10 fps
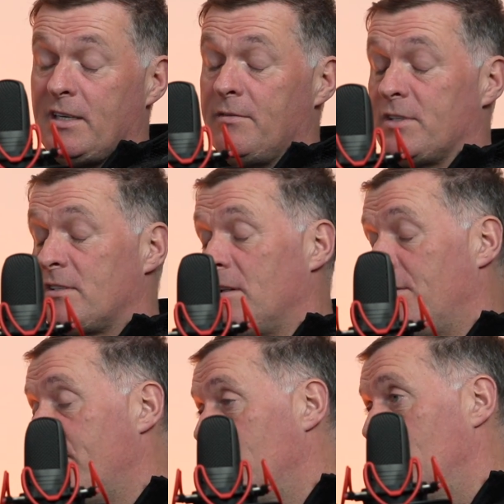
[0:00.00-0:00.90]
even still
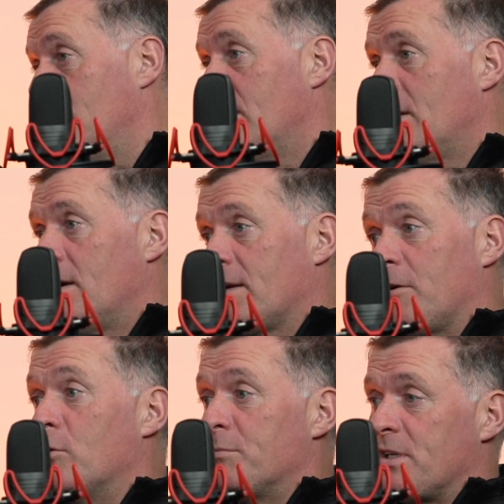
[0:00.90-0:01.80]
now get
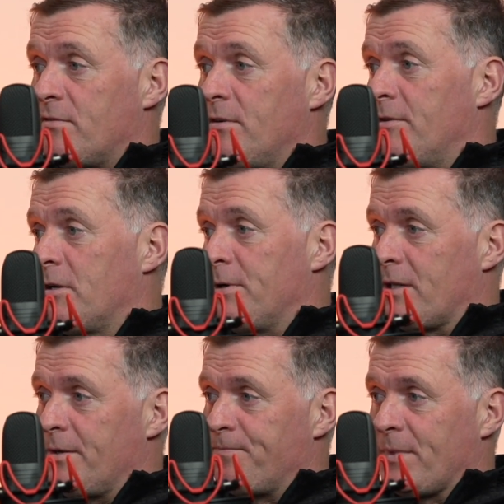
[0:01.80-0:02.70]
homesick very, very
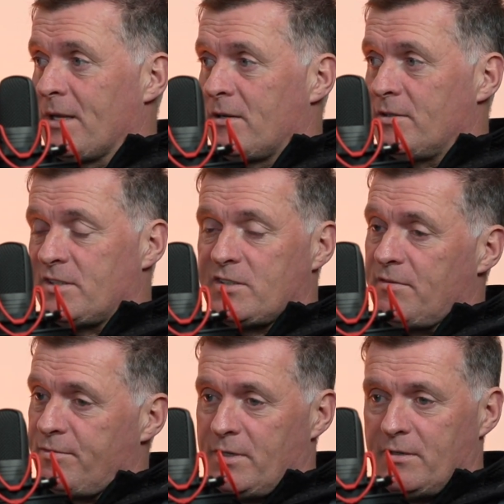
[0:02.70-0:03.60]
quickly because it's
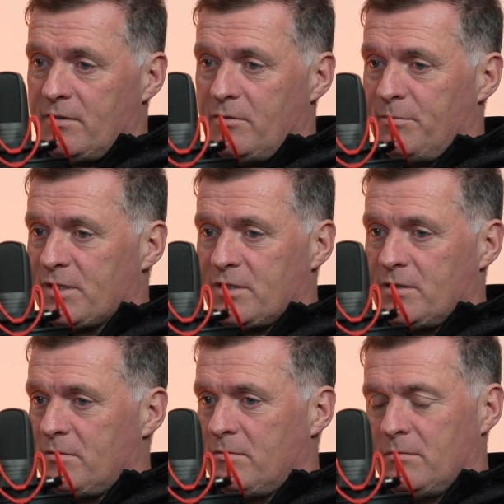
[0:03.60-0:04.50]
different. You're
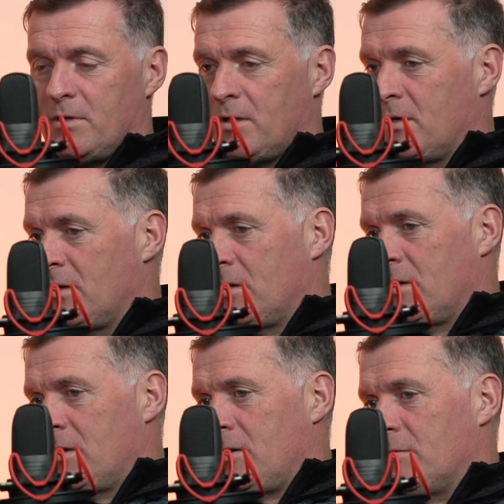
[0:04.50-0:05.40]
missing
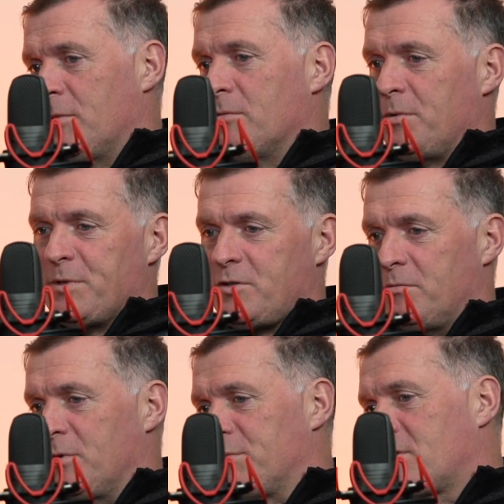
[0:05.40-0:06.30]
your mum, you're missing
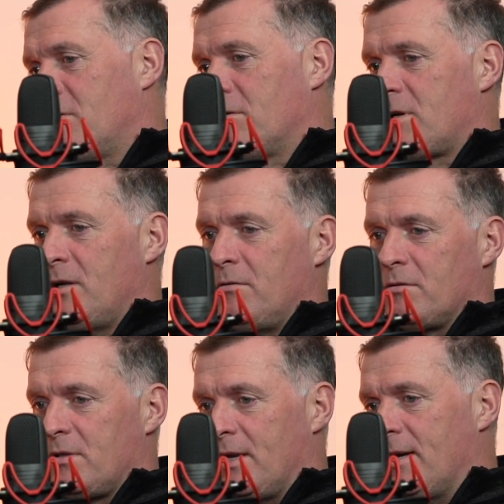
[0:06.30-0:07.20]
your mum's cooking, your
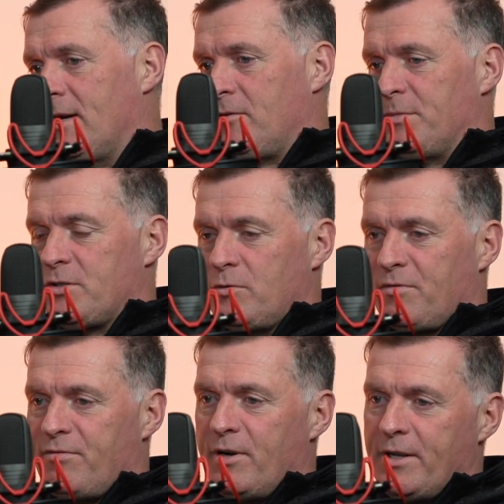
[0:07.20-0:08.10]
dad, you're missing your
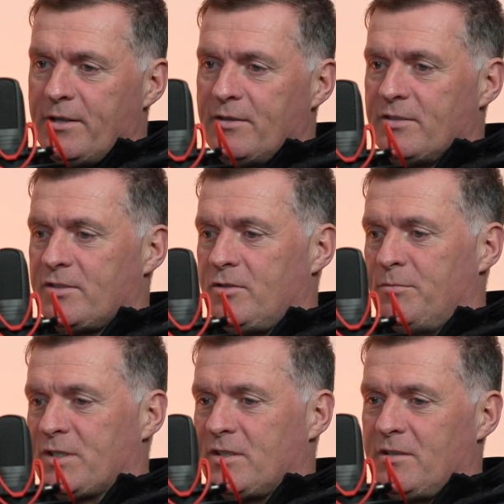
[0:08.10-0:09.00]
friends, you're
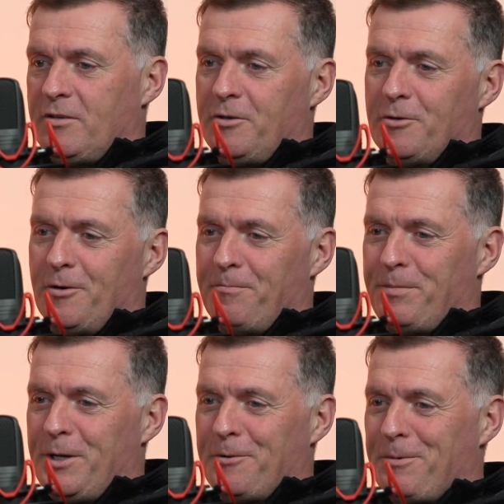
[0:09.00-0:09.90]
missing,
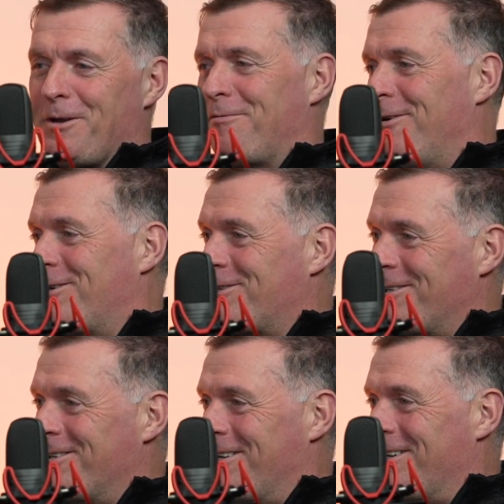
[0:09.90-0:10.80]
being the big fish
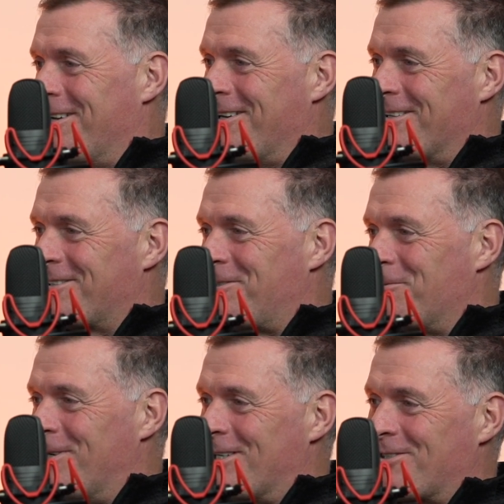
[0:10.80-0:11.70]
in a
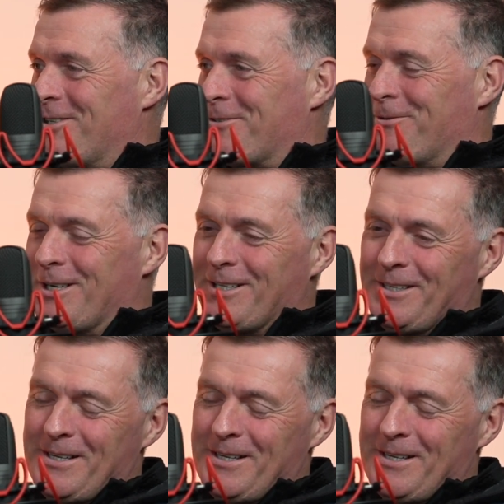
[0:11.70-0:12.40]
situation as well.